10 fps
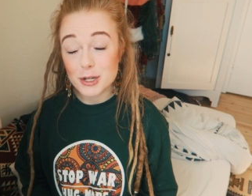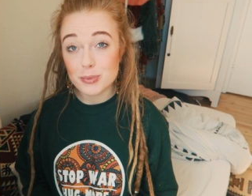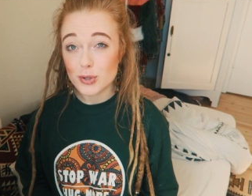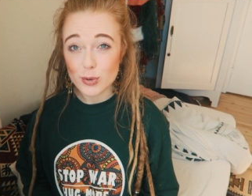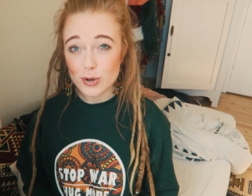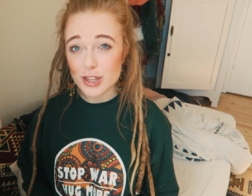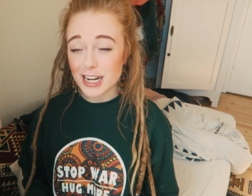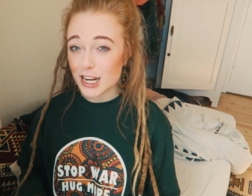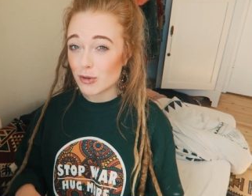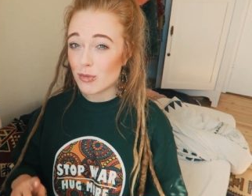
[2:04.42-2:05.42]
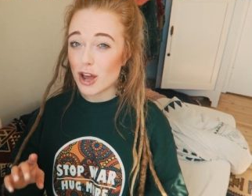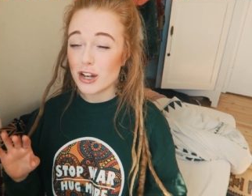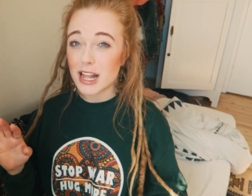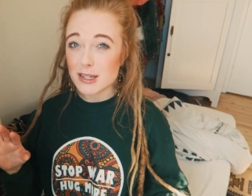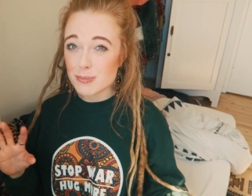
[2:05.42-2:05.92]
a computer that can
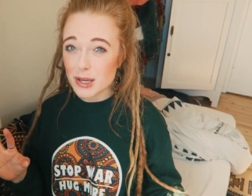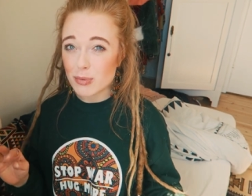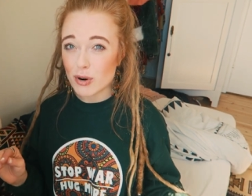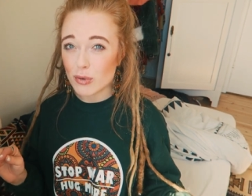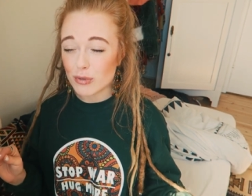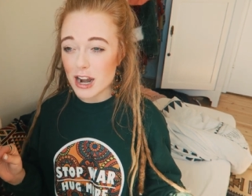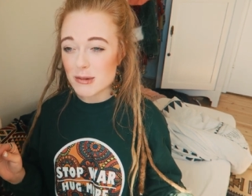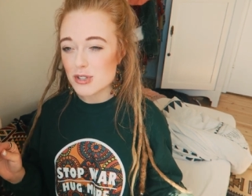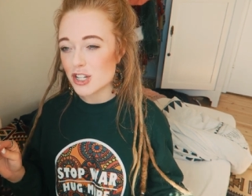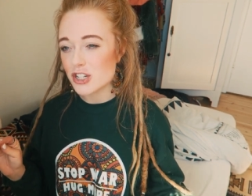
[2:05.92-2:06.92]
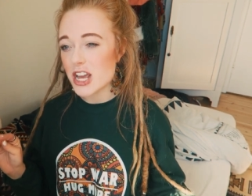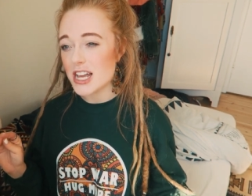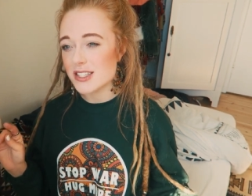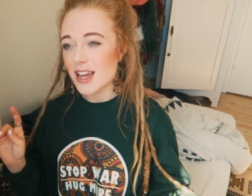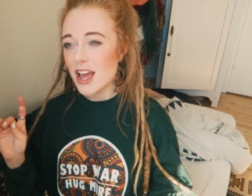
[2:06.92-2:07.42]
run like big programs such
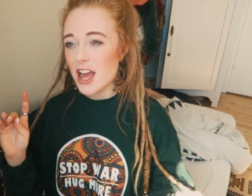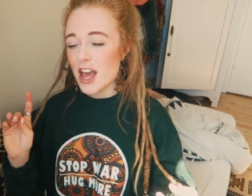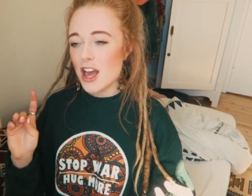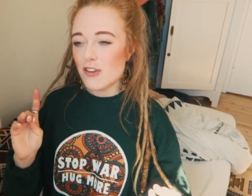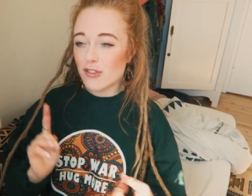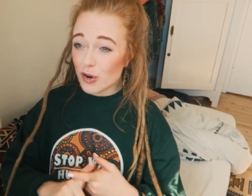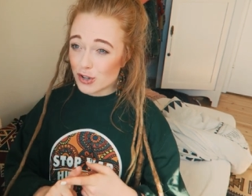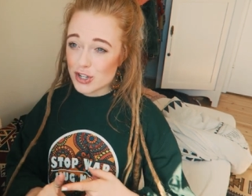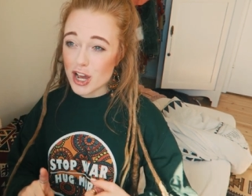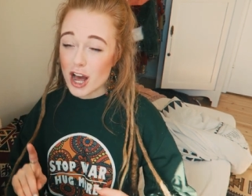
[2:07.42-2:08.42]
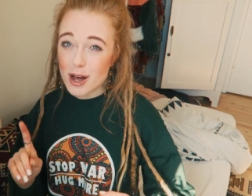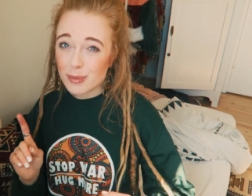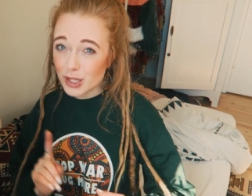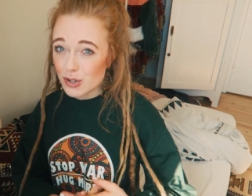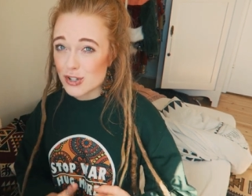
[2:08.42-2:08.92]
as
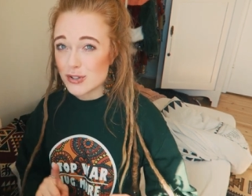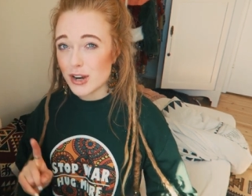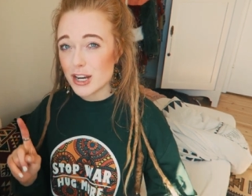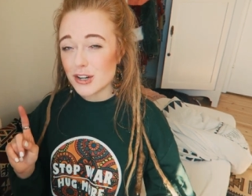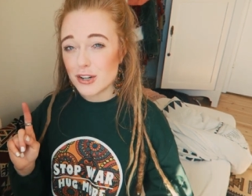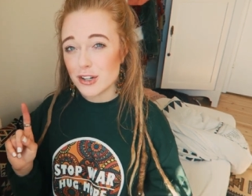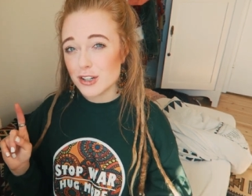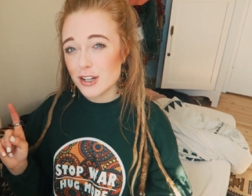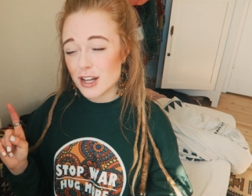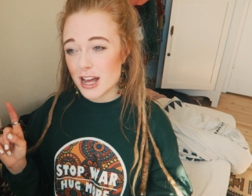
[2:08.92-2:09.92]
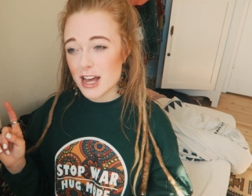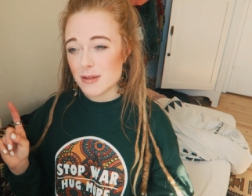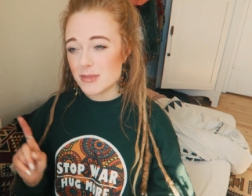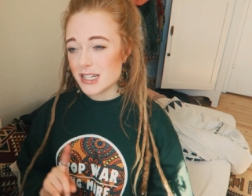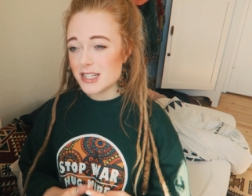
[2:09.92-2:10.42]
Photoshop, Illustrator,
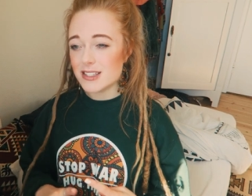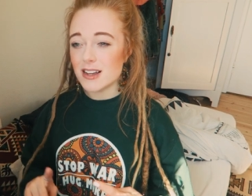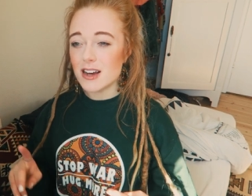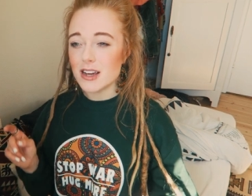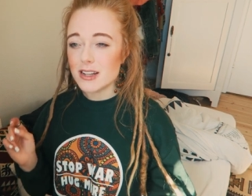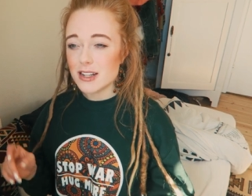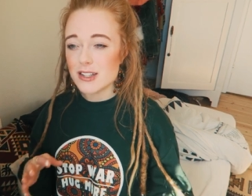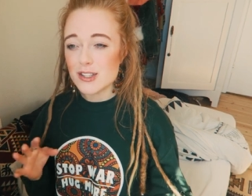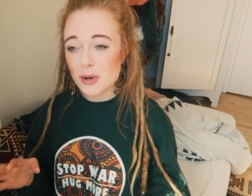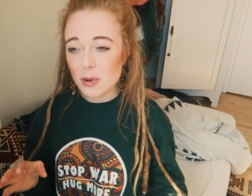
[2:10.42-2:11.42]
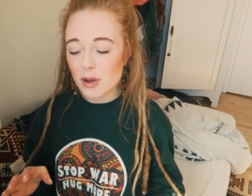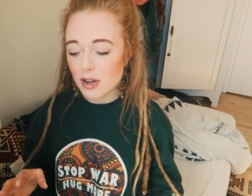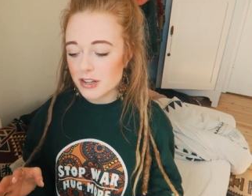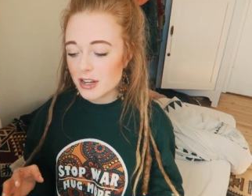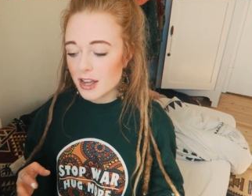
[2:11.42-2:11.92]
um, InDesign and so
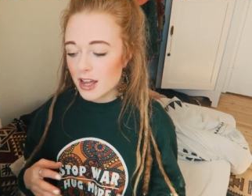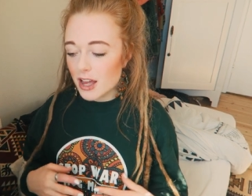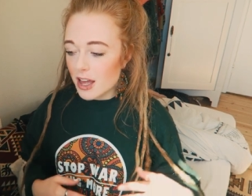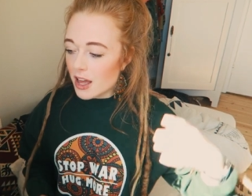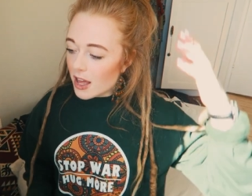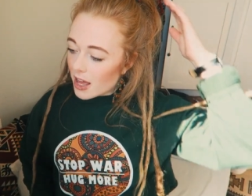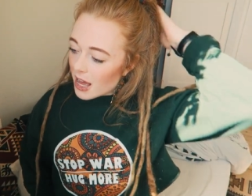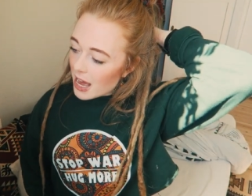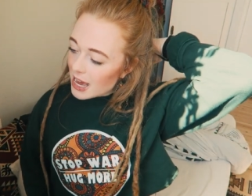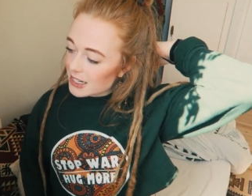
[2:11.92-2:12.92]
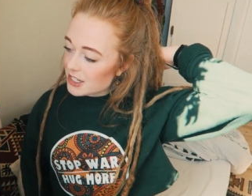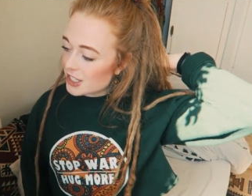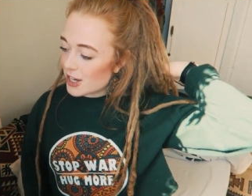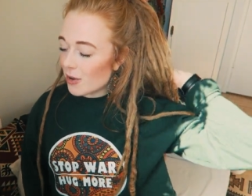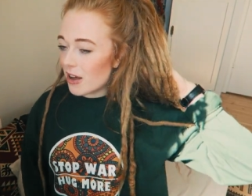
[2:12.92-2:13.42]
on. And
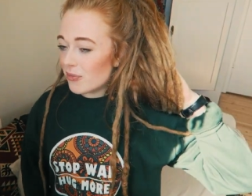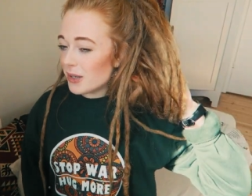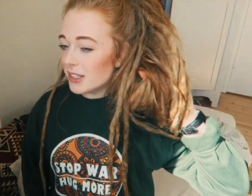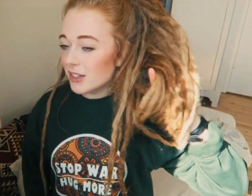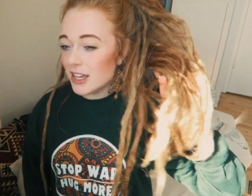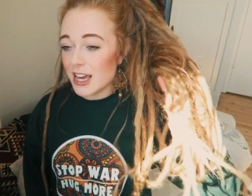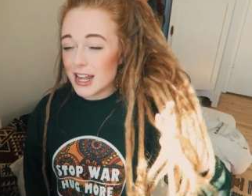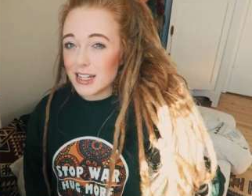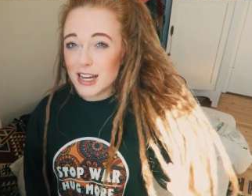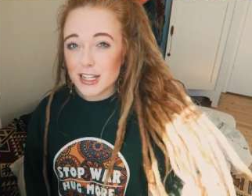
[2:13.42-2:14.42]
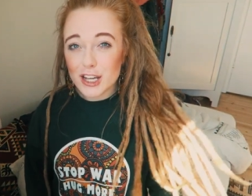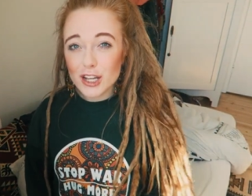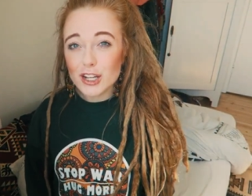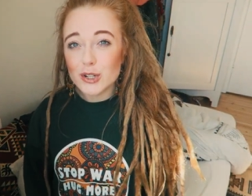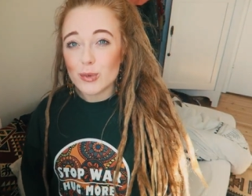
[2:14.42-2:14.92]
so I've been looking at like
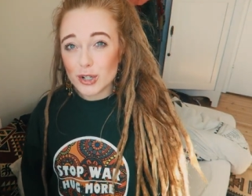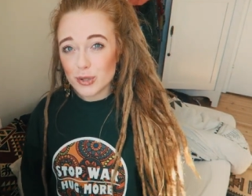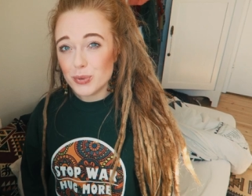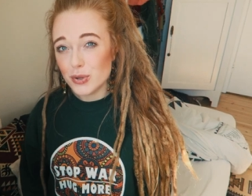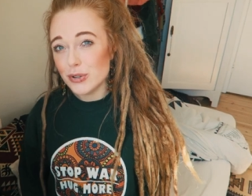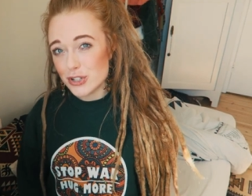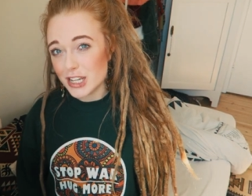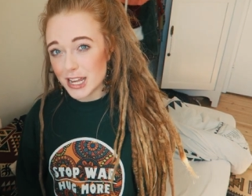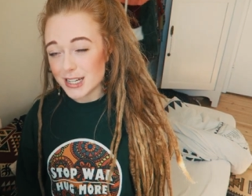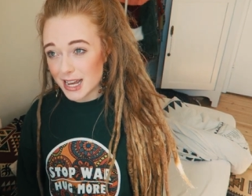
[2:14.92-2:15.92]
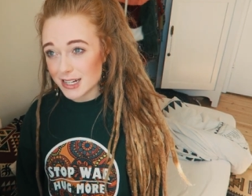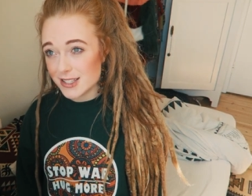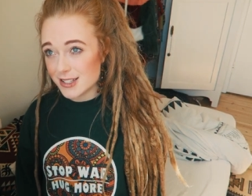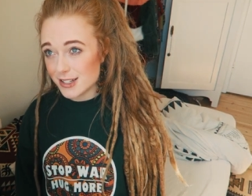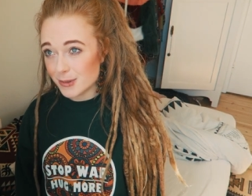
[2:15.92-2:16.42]
what computer to get
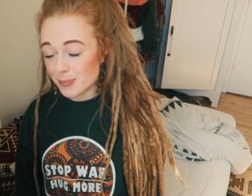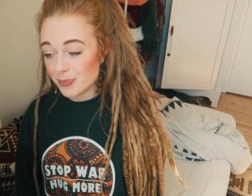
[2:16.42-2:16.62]
next